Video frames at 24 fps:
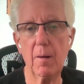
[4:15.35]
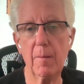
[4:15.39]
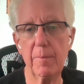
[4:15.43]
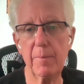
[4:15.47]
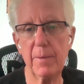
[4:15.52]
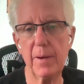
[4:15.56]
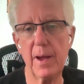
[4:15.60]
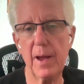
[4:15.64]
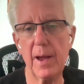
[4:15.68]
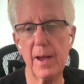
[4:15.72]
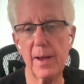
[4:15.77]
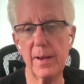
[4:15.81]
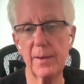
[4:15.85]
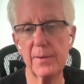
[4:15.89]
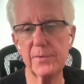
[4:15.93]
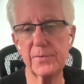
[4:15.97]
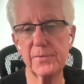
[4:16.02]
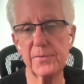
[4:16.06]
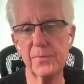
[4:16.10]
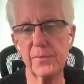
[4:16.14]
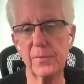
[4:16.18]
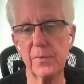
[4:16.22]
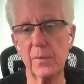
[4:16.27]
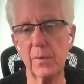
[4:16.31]
passed
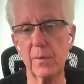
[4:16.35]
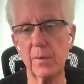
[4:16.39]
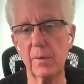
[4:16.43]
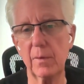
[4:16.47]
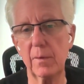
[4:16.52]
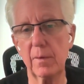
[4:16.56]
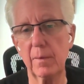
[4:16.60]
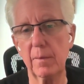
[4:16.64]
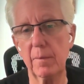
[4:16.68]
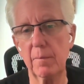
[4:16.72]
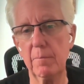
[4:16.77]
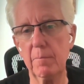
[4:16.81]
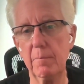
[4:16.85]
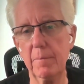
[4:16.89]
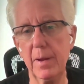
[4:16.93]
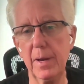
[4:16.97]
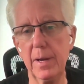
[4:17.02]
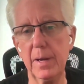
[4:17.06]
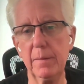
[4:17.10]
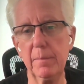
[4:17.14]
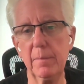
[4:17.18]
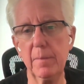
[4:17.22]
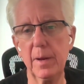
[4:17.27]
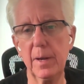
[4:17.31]
for many,
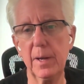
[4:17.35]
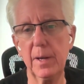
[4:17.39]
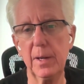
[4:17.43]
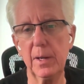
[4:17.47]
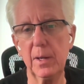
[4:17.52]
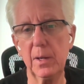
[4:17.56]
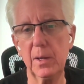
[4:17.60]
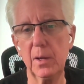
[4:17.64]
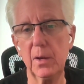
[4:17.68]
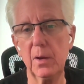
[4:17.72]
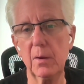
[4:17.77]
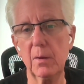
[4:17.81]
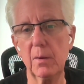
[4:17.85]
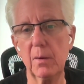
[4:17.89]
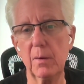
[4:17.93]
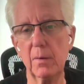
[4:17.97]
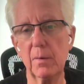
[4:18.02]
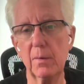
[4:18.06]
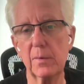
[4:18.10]
many years.